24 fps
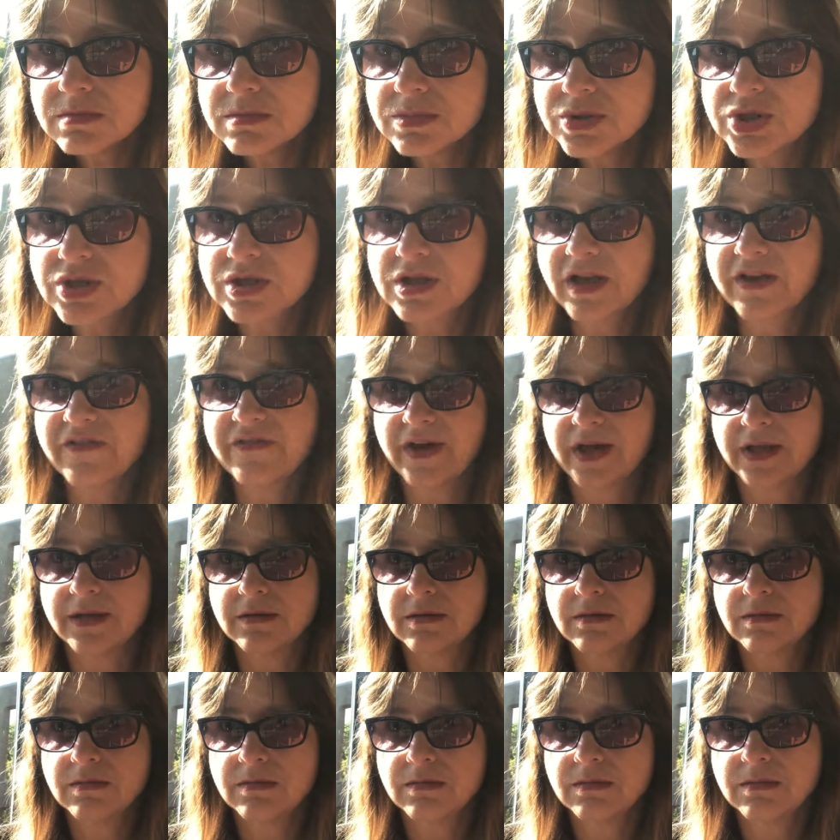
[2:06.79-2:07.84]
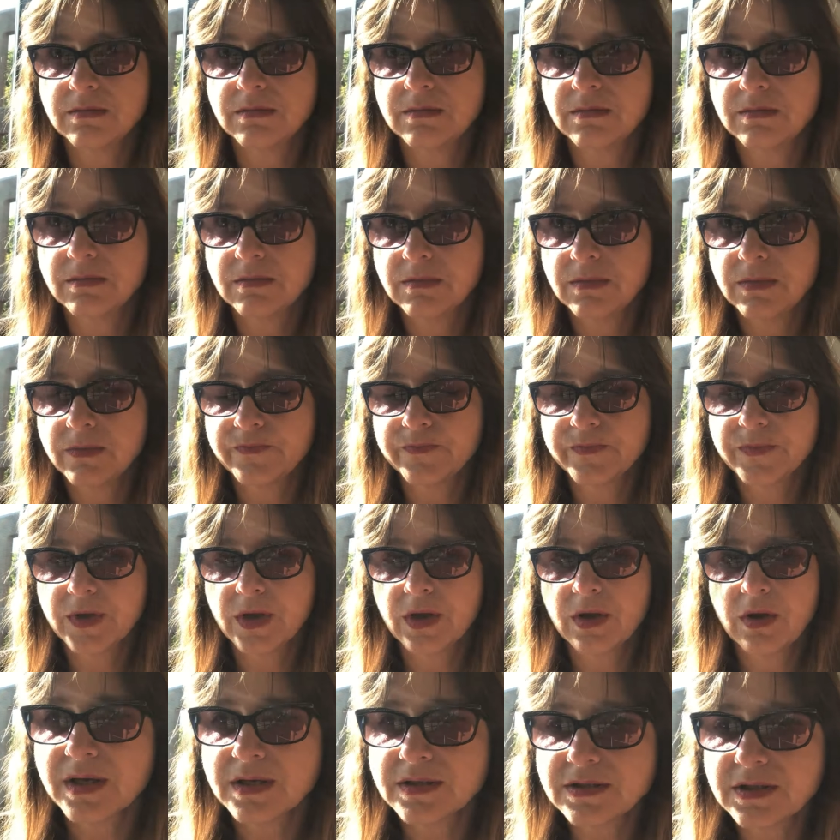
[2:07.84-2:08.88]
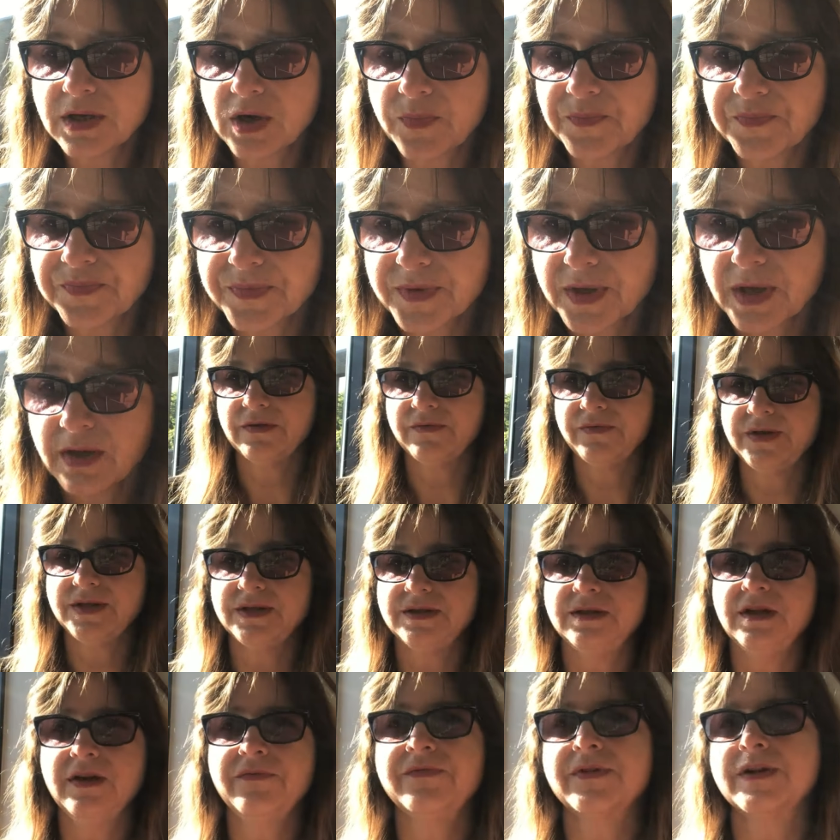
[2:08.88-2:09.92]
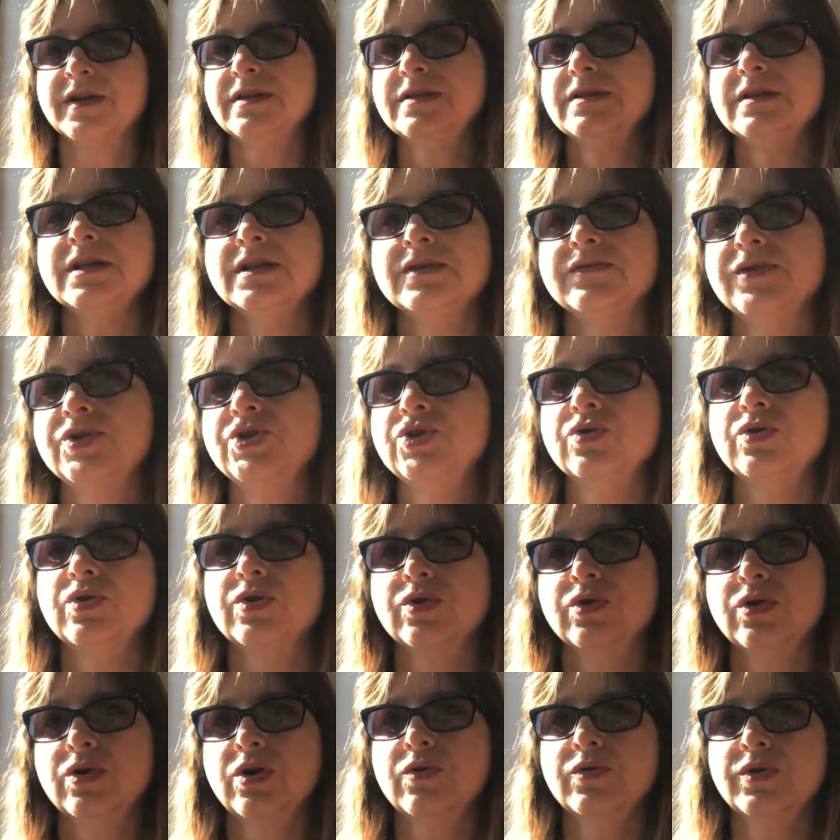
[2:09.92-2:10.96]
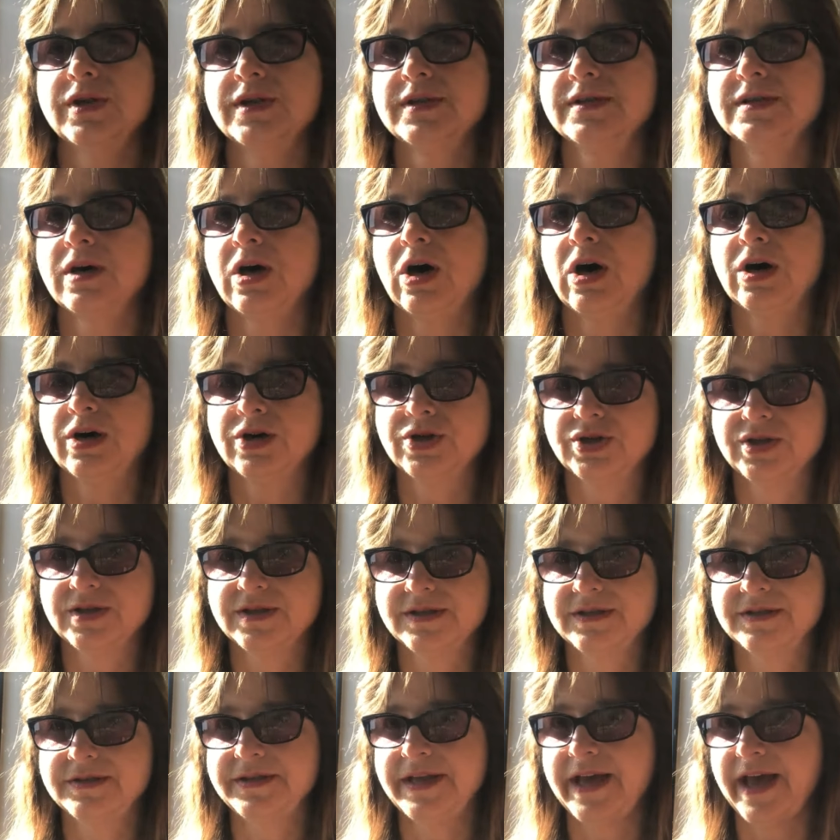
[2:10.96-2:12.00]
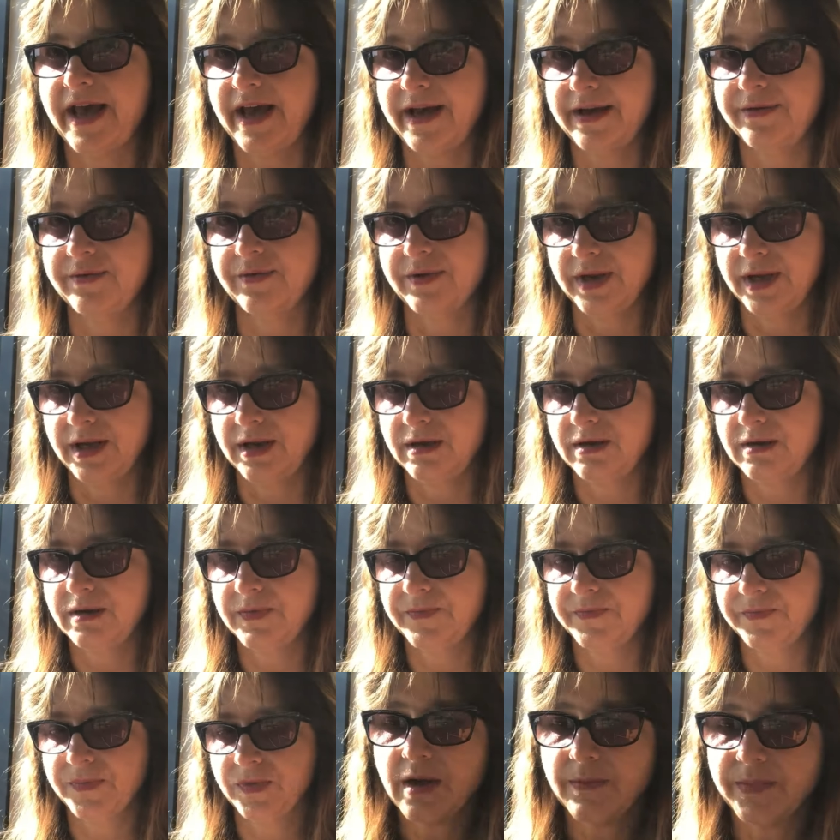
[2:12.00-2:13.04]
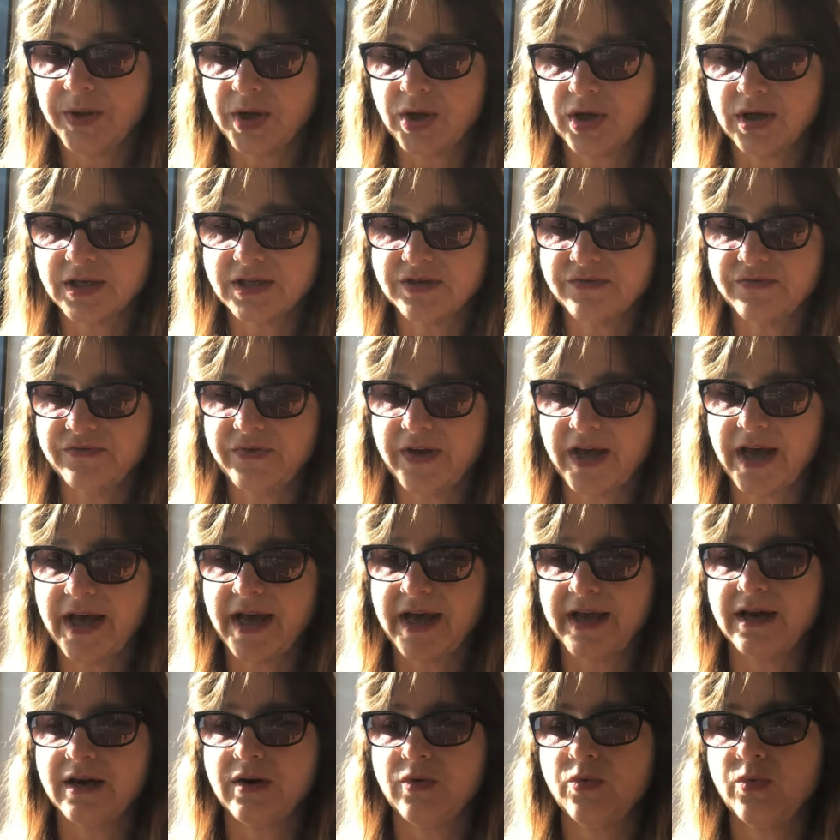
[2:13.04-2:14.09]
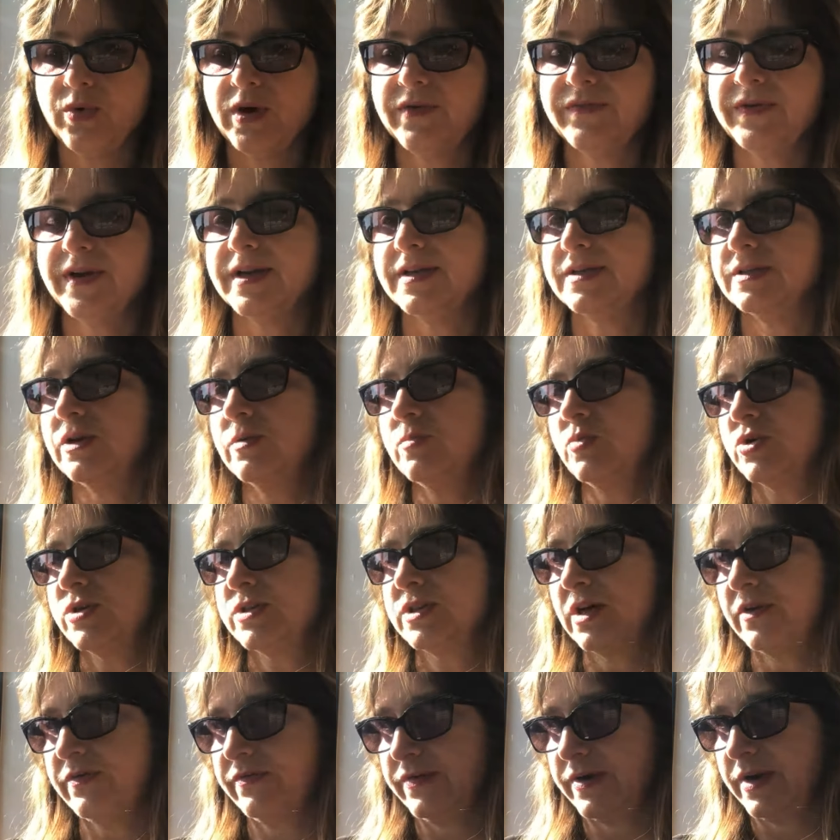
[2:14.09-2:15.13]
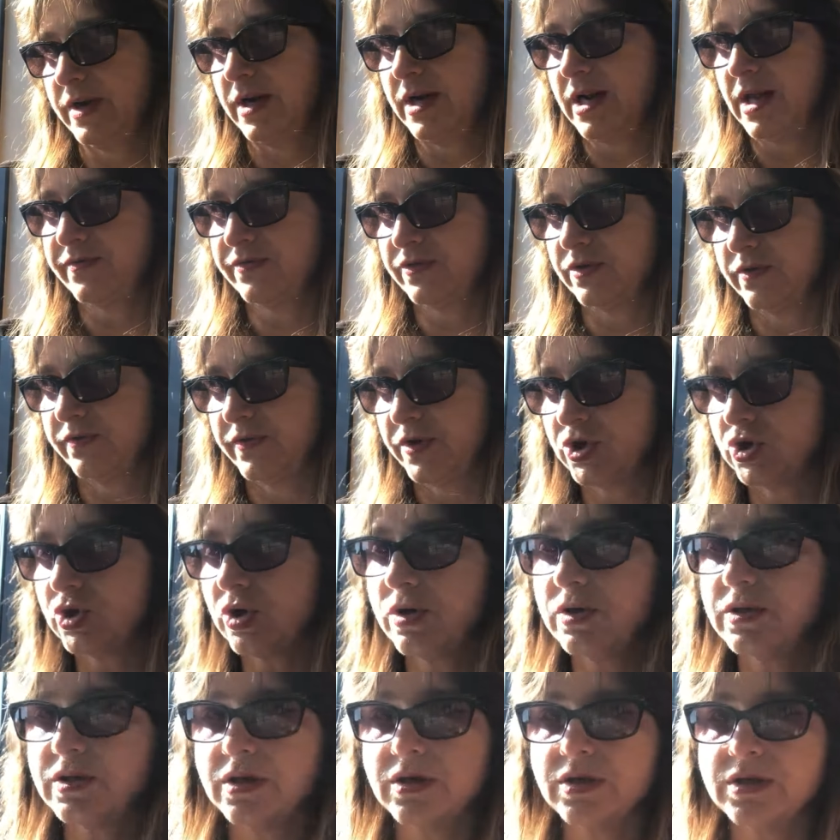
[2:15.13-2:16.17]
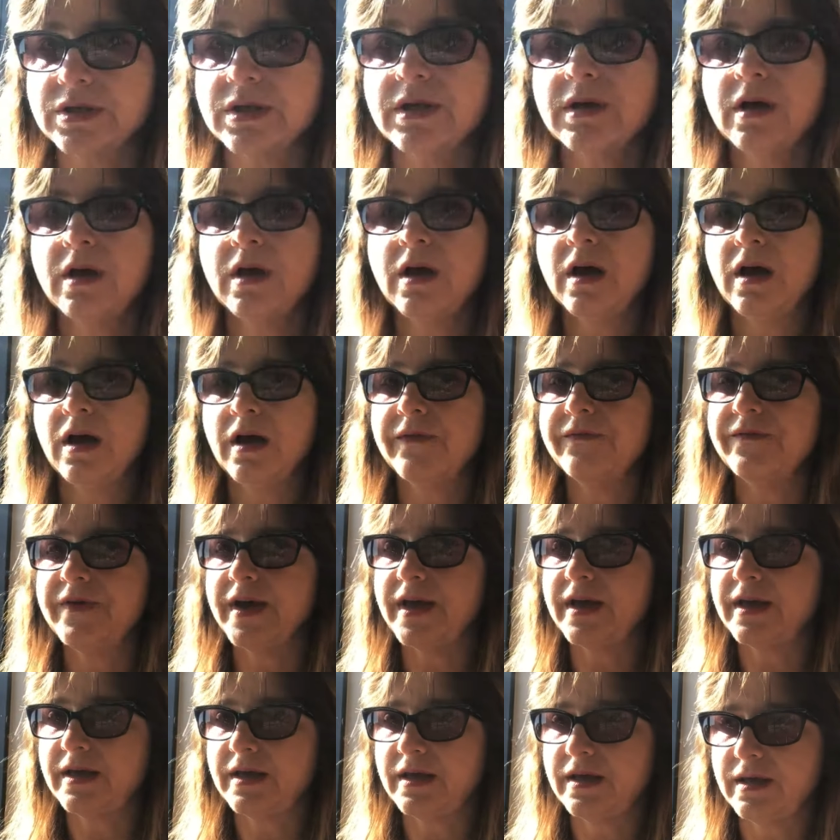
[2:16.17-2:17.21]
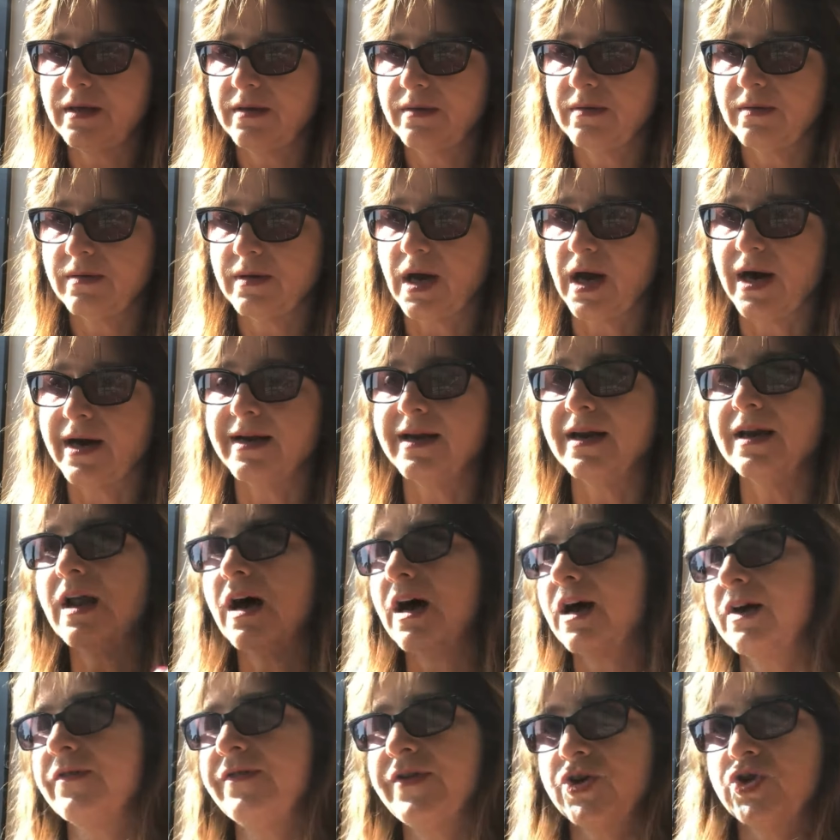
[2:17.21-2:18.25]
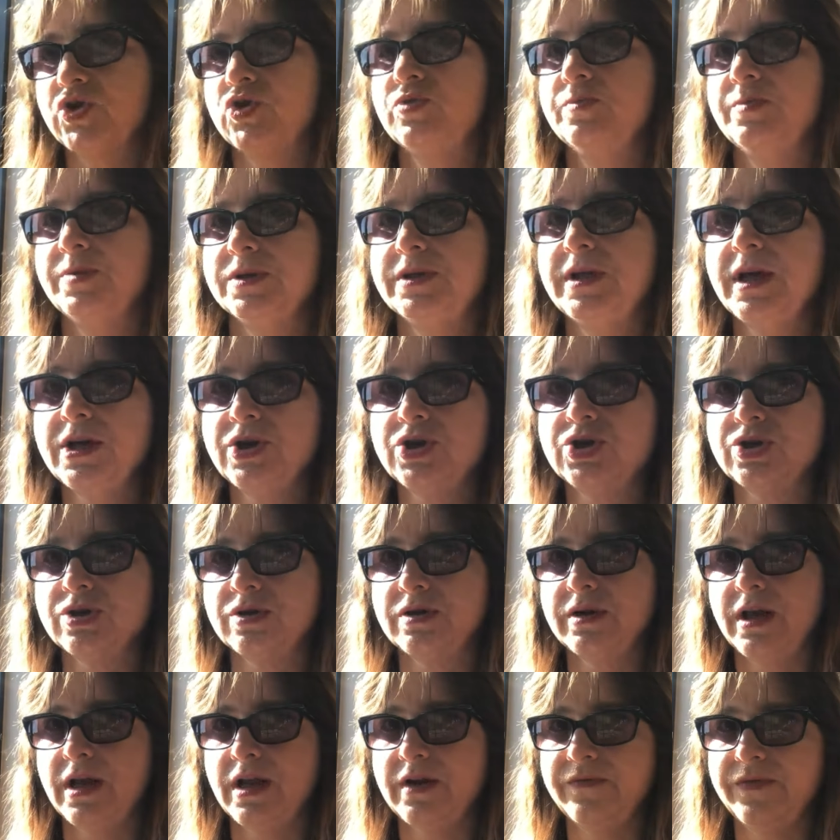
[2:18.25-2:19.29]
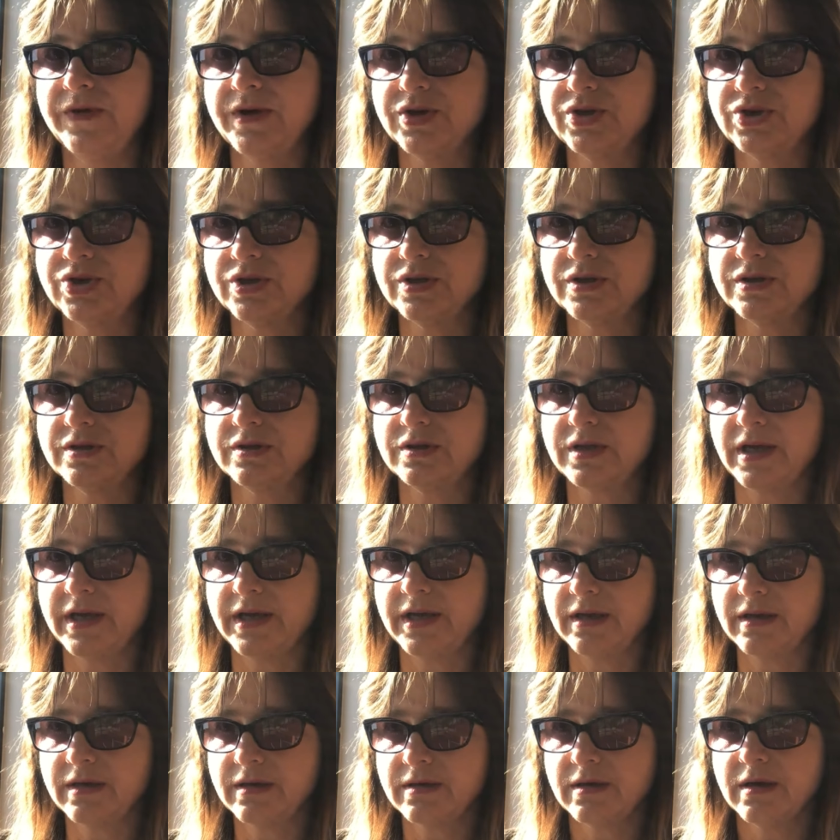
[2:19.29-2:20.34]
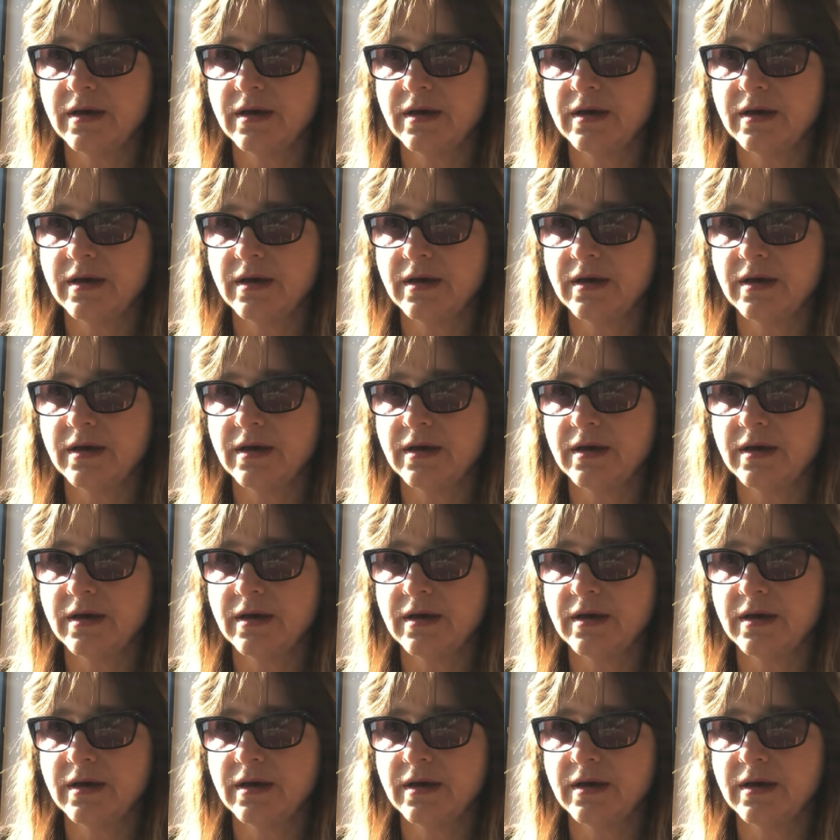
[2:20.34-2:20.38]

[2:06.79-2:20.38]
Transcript: Just like that. So these differences that you're going to notice are just staggering, because then when there is no more suffering left on their shoulders, they unlock their true potential, and they're just like,